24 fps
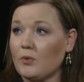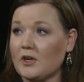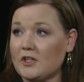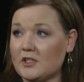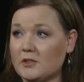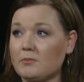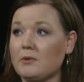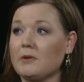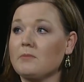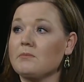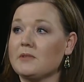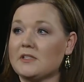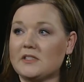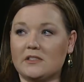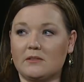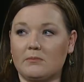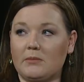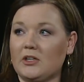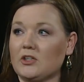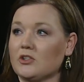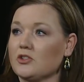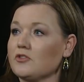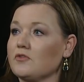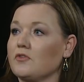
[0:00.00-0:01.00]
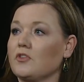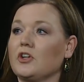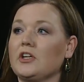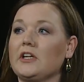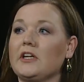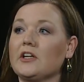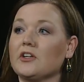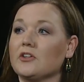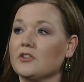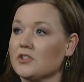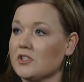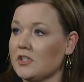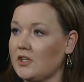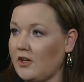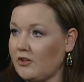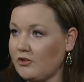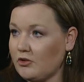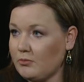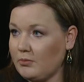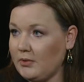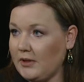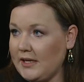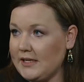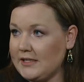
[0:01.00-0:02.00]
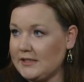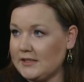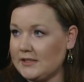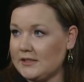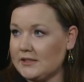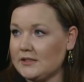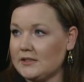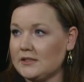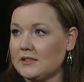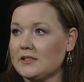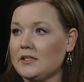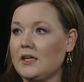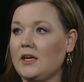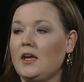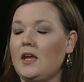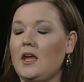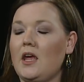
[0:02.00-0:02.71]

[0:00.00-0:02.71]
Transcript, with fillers: where it's been misdemeanors for years in other places.